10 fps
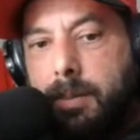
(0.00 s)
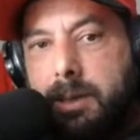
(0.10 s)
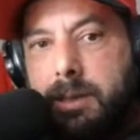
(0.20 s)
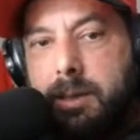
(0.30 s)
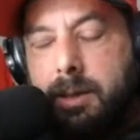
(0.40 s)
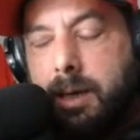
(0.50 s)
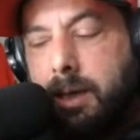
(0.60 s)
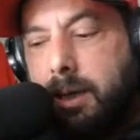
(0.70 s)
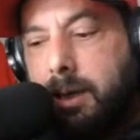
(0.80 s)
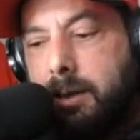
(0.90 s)
Manchester
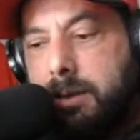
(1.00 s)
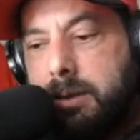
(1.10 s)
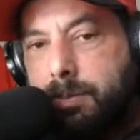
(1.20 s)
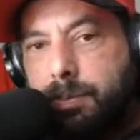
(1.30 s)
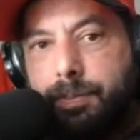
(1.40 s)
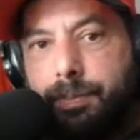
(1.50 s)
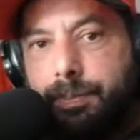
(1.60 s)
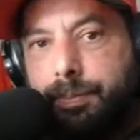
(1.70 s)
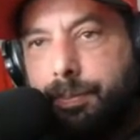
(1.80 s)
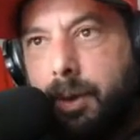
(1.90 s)
United kits?
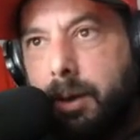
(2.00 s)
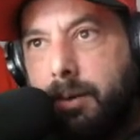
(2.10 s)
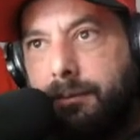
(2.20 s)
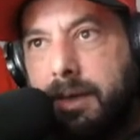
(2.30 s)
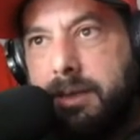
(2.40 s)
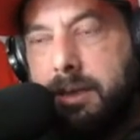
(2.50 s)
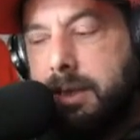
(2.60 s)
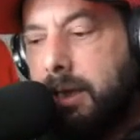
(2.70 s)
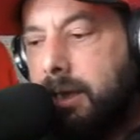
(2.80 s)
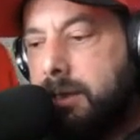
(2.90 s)
Uh, invest in
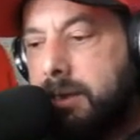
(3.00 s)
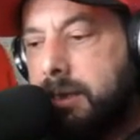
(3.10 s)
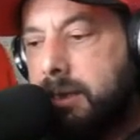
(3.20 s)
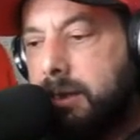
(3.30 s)
tickets, season